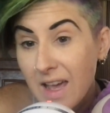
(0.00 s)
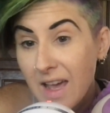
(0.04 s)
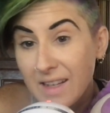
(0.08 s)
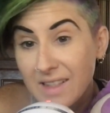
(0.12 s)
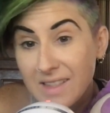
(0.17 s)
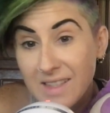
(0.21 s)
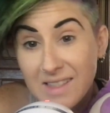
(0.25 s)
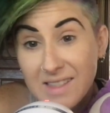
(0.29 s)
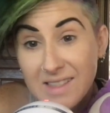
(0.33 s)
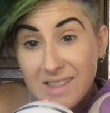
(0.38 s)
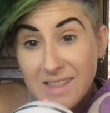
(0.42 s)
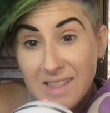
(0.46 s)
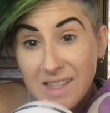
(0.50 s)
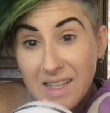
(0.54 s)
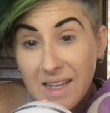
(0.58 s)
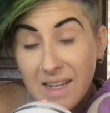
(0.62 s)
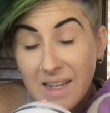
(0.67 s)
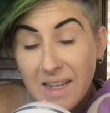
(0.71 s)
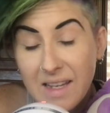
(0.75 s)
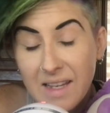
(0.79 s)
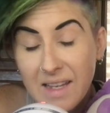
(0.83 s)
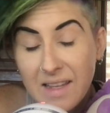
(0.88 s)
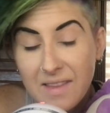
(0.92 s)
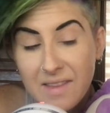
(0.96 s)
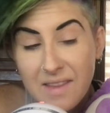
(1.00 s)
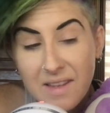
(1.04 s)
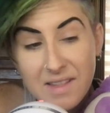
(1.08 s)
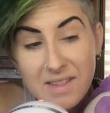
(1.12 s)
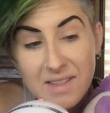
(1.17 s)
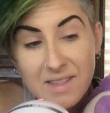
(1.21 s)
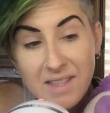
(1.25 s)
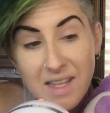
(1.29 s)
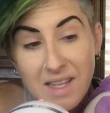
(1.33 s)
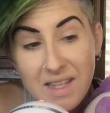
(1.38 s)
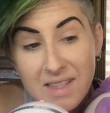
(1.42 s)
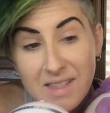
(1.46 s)
to seek the
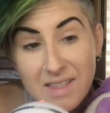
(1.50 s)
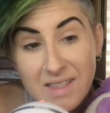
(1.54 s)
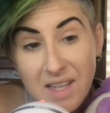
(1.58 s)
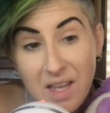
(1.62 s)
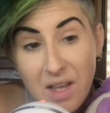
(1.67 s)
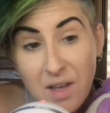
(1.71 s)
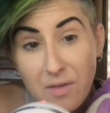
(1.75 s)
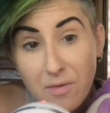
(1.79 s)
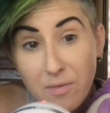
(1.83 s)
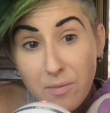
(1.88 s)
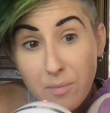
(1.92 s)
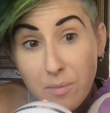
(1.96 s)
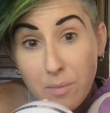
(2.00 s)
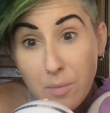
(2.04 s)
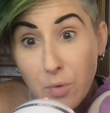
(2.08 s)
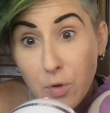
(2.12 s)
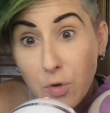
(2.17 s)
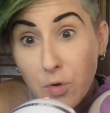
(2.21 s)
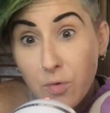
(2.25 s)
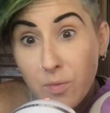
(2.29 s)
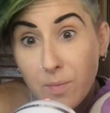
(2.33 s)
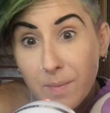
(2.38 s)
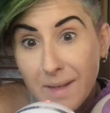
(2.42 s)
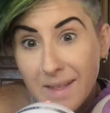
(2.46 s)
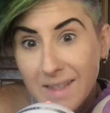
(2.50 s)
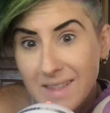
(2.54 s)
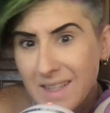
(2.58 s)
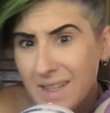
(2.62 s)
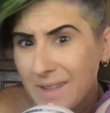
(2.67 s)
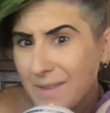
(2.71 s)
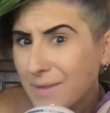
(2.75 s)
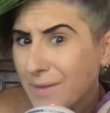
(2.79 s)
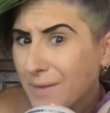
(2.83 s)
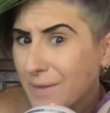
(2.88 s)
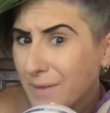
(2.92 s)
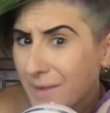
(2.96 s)
sense of movement
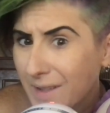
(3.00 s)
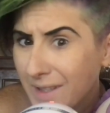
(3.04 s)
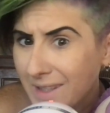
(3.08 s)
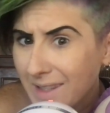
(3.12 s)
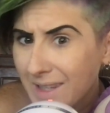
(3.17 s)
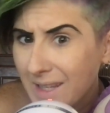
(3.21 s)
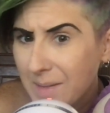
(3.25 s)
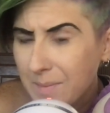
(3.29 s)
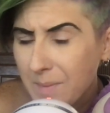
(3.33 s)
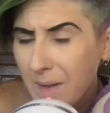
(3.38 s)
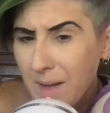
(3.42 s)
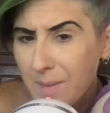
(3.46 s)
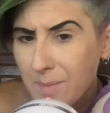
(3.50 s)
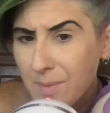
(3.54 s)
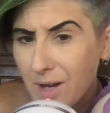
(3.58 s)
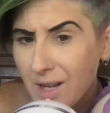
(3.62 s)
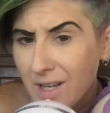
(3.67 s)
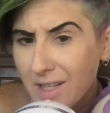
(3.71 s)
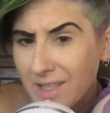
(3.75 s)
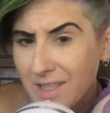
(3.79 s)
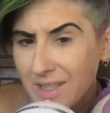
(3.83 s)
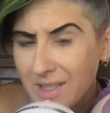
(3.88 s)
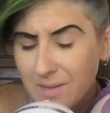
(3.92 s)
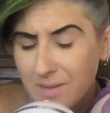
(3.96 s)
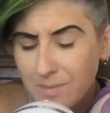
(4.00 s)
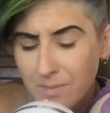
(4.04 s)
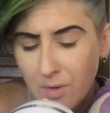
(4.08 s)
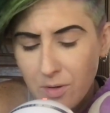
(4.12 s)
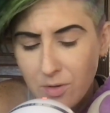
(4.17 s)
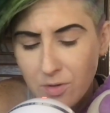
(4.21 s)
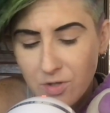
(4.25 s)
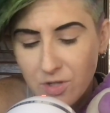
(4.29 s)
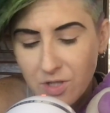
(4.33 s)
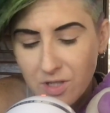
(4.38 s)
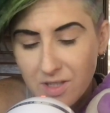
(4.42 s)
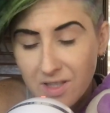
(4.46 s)
and feeling my body in
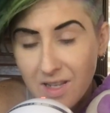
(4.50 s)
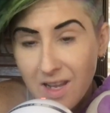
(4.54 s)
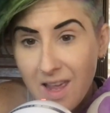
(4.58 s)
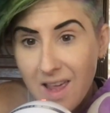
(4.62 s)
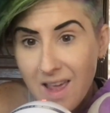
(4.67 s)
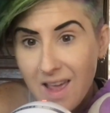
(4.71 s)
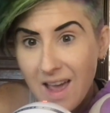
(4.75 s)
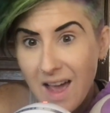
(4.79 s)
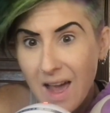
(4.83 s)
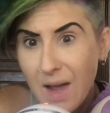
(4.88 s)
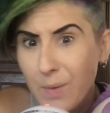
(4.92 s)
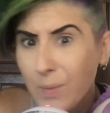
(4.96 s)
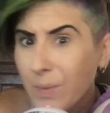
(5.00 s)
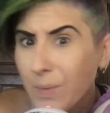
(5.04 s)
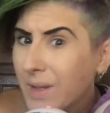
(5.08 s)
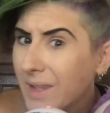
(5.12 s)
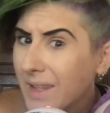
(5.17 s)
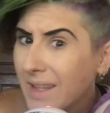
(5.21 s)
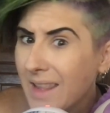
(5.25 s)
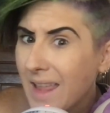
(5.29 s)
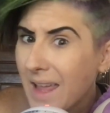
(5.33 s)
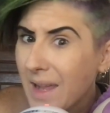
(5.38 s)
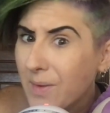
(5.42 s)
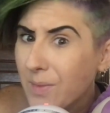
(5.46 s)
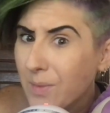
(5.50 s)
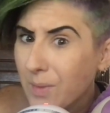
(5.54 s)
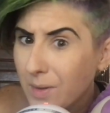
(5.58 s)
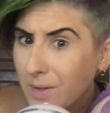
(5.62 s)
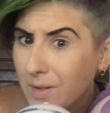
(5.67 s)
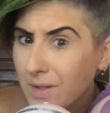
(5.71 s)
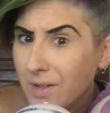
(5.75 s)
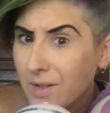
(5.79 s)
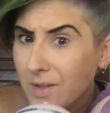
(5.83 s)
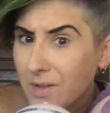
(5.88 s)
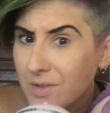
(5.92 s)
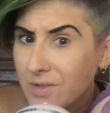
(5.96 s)
motion. I really like
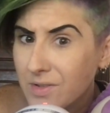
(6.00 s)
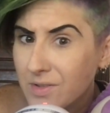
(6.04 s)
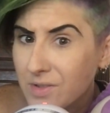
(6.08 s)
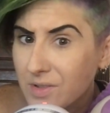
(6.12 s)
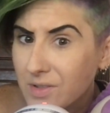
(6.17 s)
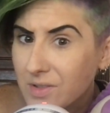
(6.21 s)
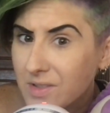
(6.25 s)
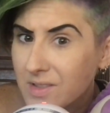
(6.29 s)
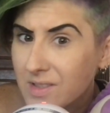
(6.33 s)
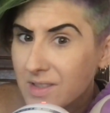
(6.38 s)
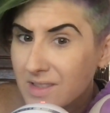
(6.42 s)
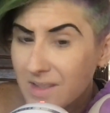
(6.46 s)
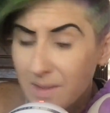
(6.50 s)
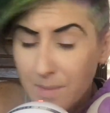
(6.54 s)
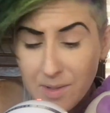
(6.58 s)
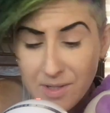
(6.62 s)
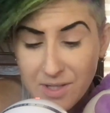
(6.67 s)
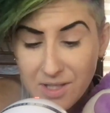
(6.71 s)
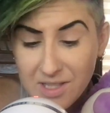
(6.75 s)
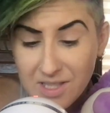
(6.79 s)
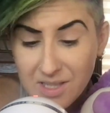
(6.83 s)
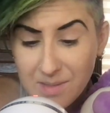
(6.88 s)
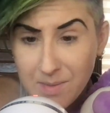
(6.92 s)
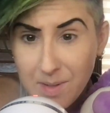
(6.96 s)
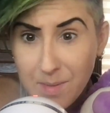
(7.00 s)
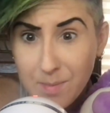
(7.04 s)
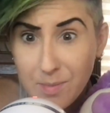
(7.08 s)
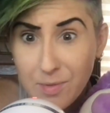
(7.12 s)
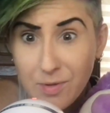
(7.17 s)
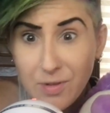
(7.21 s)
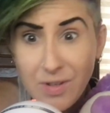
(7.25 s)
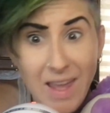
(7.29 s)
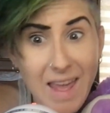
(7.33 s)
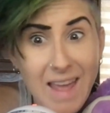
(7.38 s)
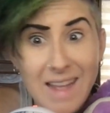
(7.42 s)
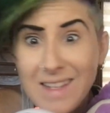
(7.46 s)
roller coasters. Some autistic people
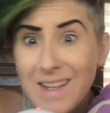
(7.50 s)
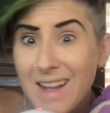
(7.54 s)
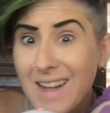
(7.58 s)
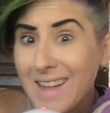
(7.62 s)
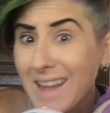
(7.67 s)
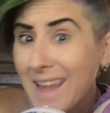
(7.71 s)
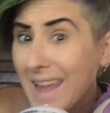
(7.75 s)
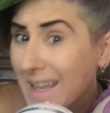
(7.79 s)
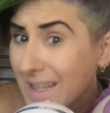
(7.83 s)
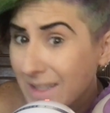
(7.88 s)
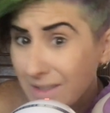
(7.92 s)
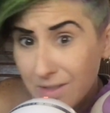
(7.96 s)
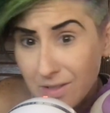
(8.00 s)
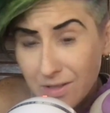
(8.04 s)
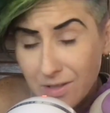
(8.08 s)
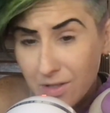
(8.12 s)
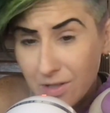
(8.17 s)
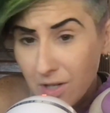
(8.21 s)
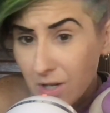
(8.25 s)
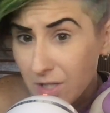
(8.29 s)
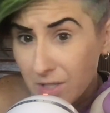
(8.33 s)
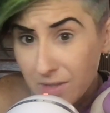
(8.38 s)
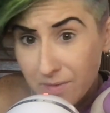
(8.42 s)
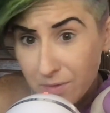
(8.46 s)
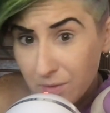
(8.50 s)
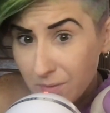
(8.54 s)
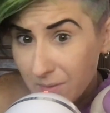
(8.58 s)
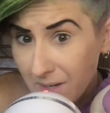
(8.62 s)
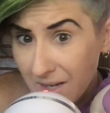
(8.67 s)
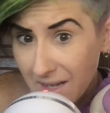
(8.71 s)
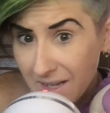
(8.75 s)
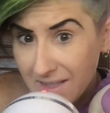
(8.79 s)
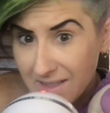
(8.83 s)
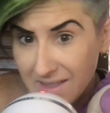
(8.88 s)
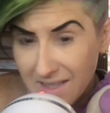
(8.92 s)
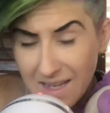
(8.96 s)
cannot handle carnival
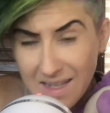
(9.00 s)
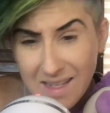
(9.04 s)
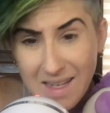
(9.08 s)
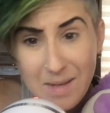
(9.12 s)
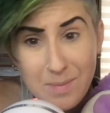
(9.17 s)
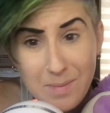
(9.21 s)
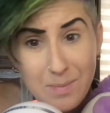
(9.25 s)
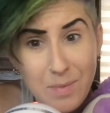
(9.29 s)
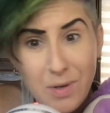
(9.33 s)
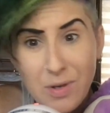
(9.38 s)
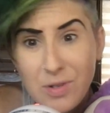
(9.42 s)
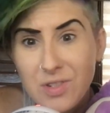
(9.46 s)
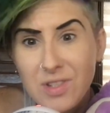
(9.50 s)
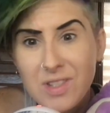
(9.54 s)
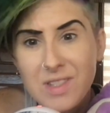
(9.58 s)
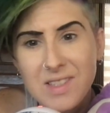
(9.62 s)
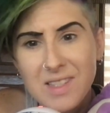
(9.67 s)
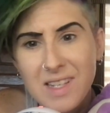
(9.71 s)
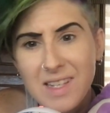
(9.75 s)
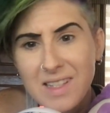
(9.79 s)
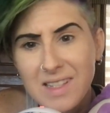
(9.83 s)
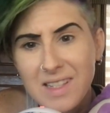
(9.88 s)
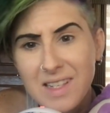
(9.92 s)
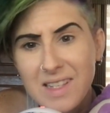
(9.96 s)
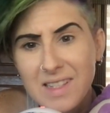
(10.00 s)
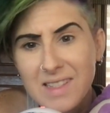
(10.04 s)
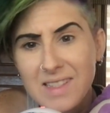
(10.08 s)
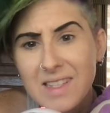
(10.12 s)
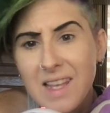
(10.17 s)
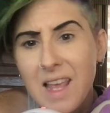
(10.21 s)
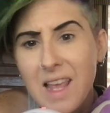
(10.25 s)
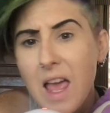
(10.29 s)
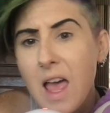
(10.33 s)
rides and get motion sickness.